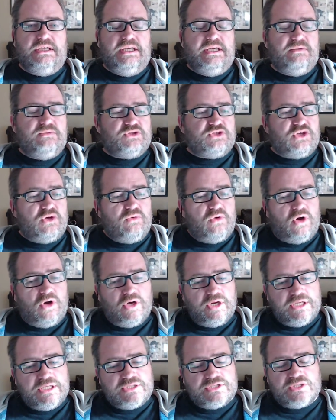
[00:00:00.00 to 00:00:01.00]
He was so
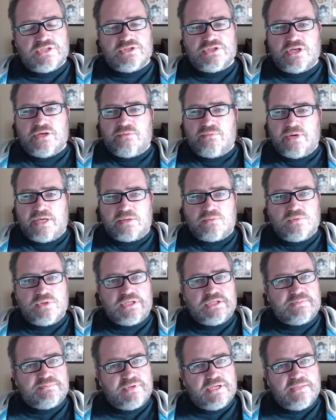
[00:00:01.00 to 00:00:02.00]
honest and direct with
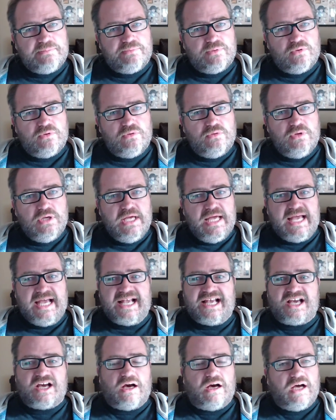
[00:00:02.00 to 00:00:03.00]
these people
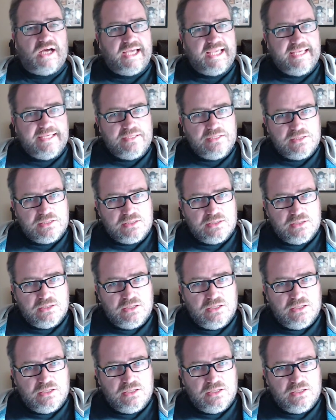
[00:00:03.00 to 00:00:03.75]
and kind.